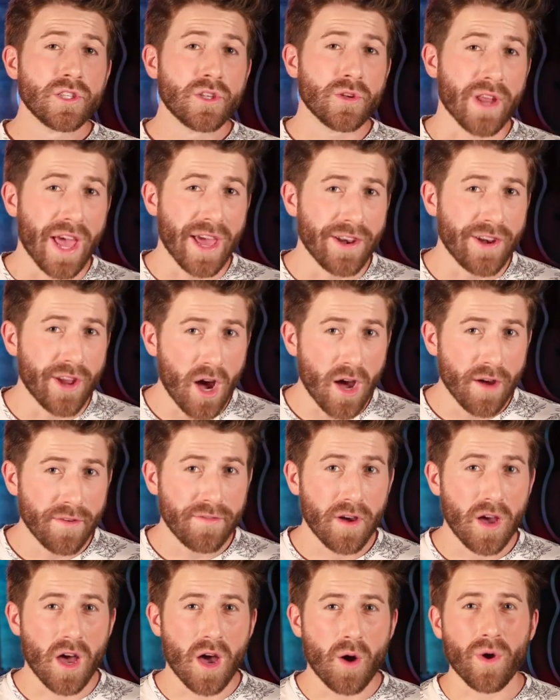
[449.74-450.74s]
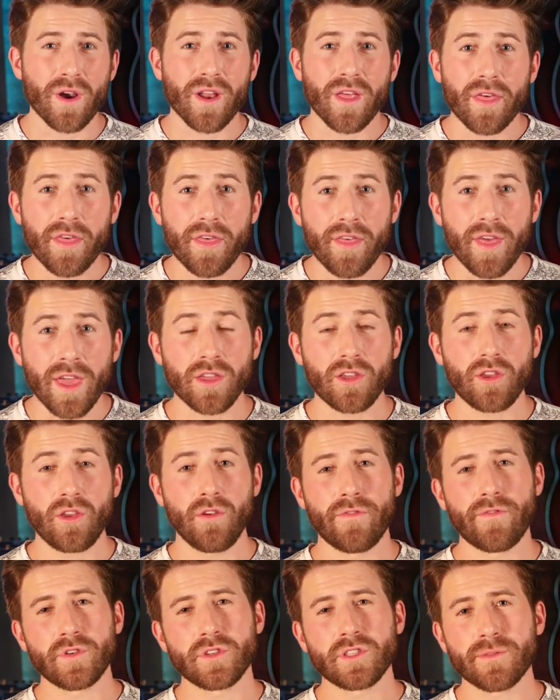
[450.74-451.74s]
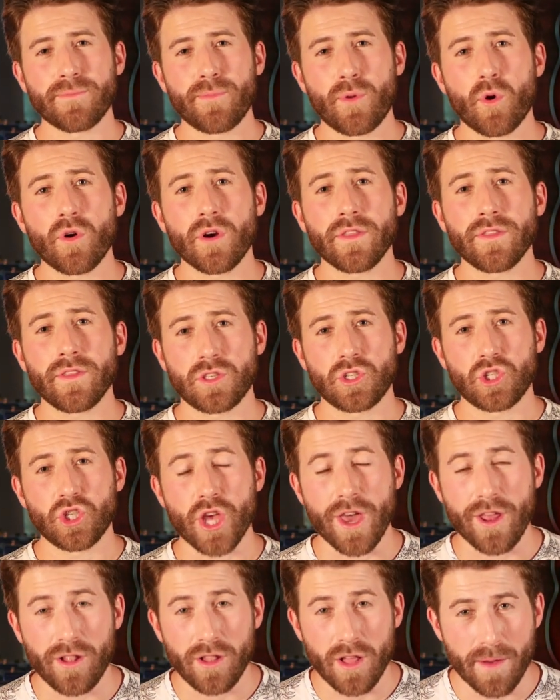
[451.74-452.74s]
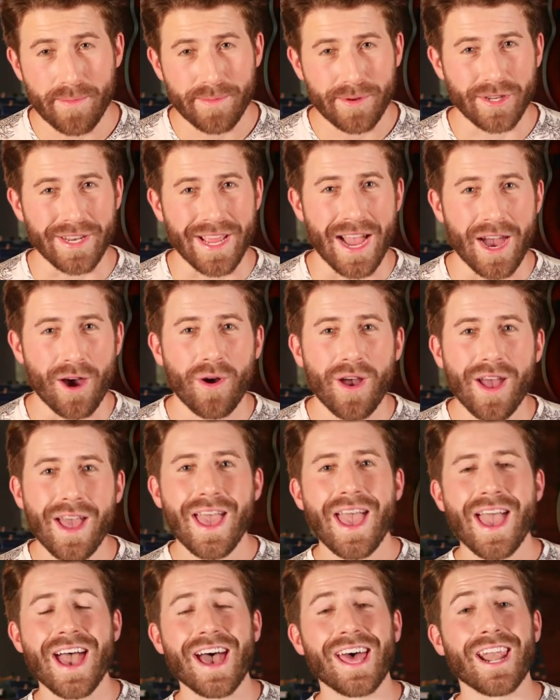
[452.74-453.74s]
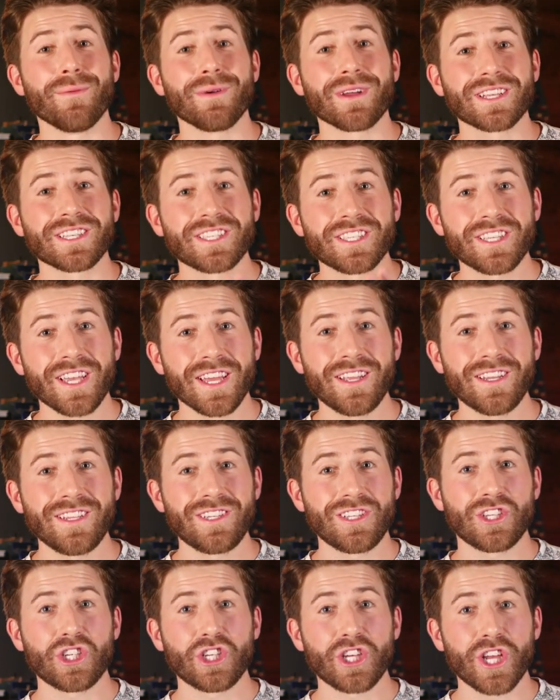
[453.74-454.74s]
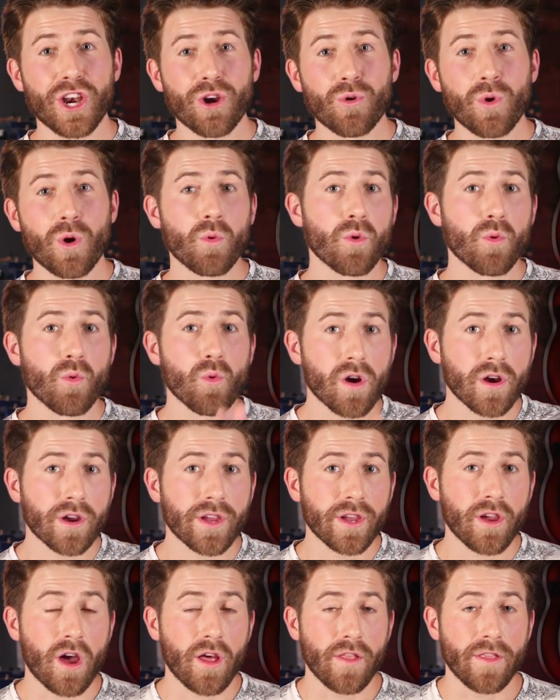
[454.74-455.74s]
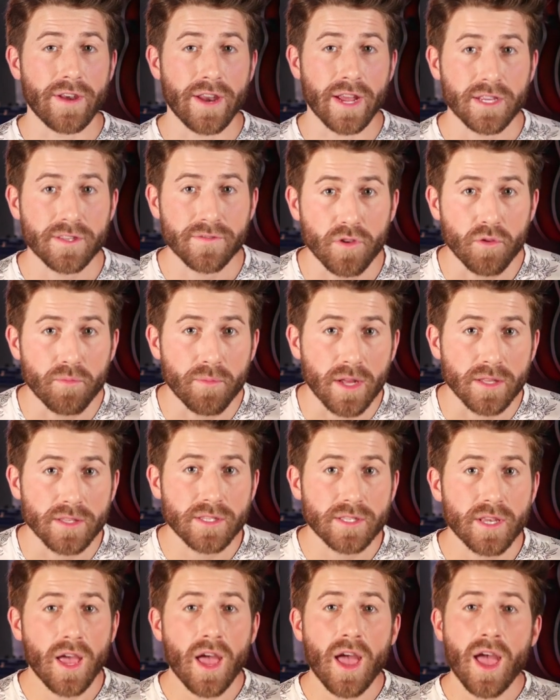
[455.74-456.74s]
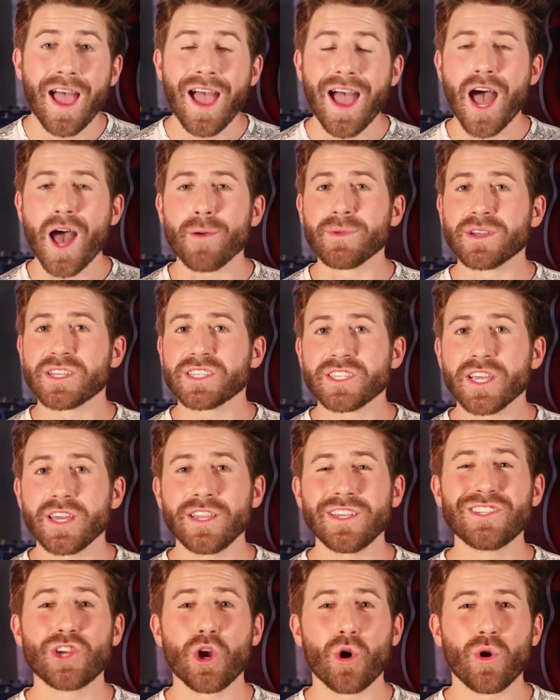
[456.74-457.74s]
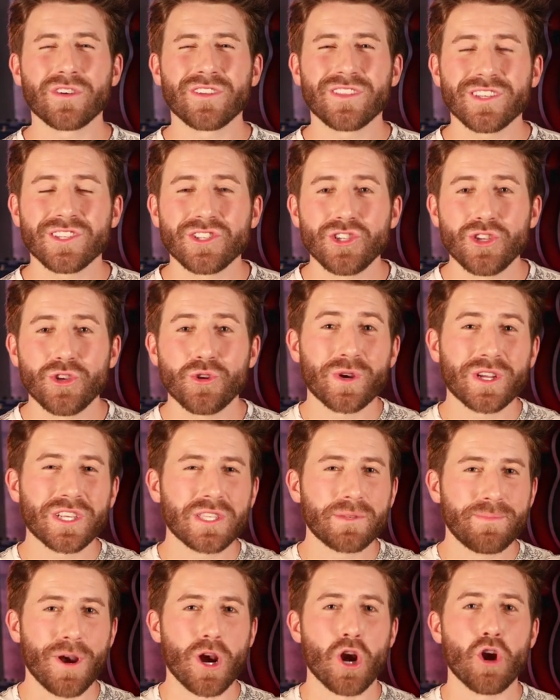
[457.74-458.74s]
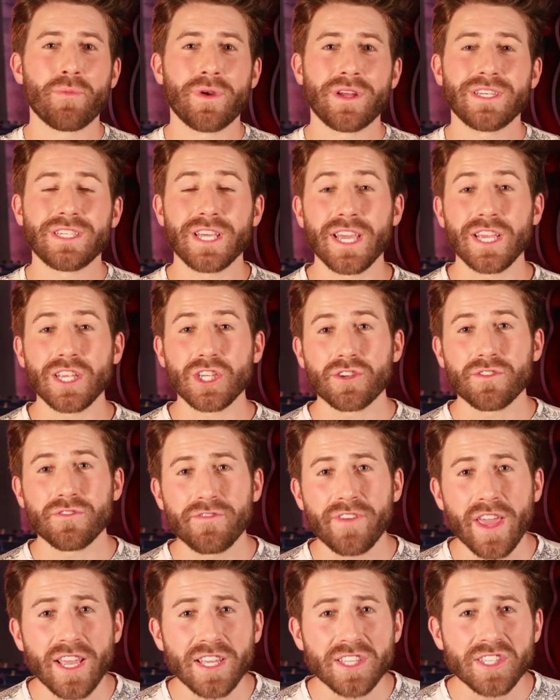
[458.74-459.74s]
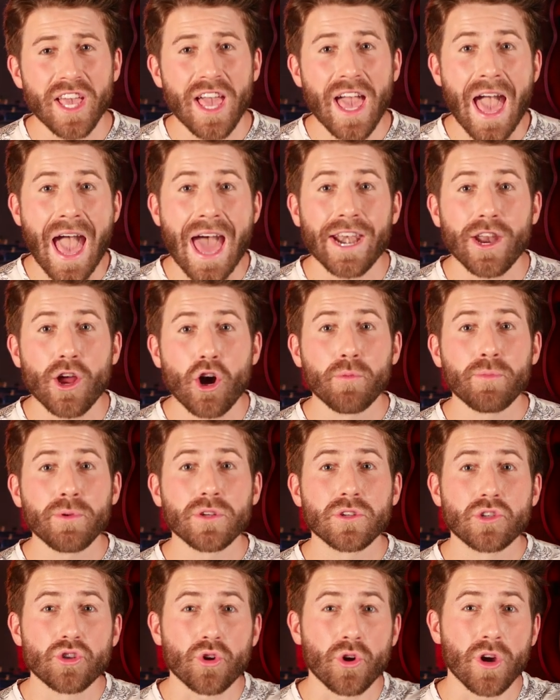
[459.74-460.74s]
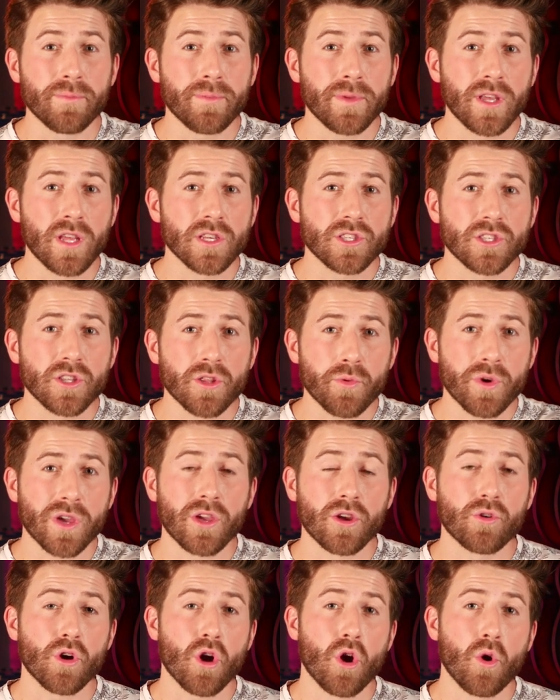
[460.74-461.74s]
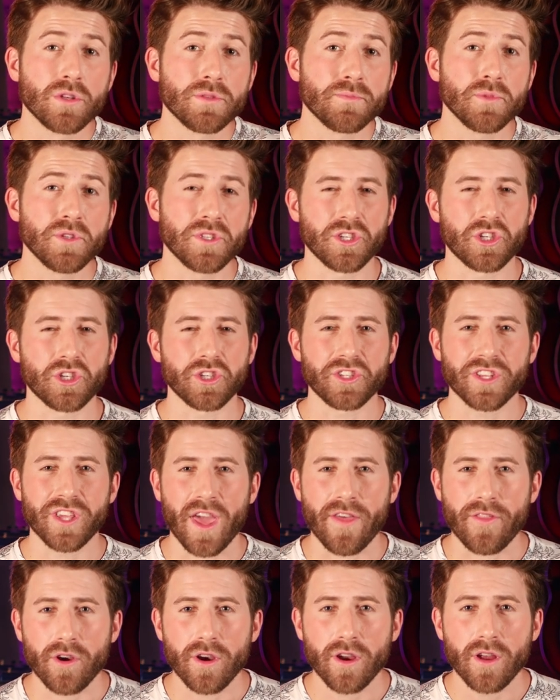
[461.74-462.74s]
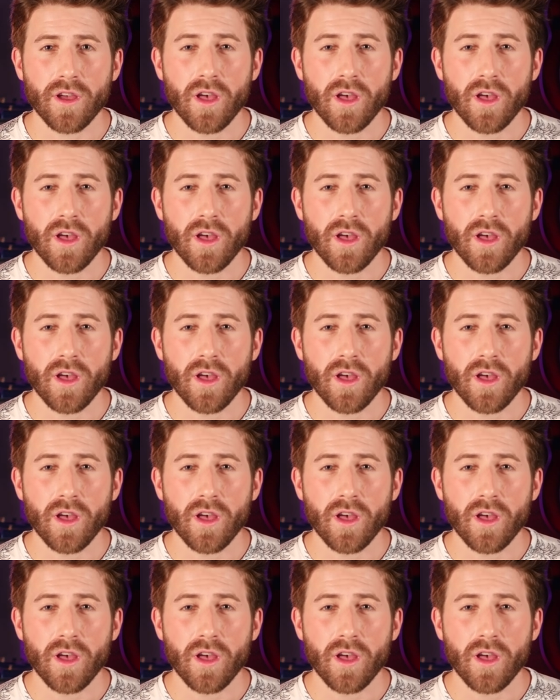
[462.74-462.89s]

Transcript: So to end off, I want to thank you for supporting this channel up to now, and I'm excited to share what we're working on in the next few months. I'm excited to go into this new experimentation phase and hope you'll join me so that we can grow as musicians together.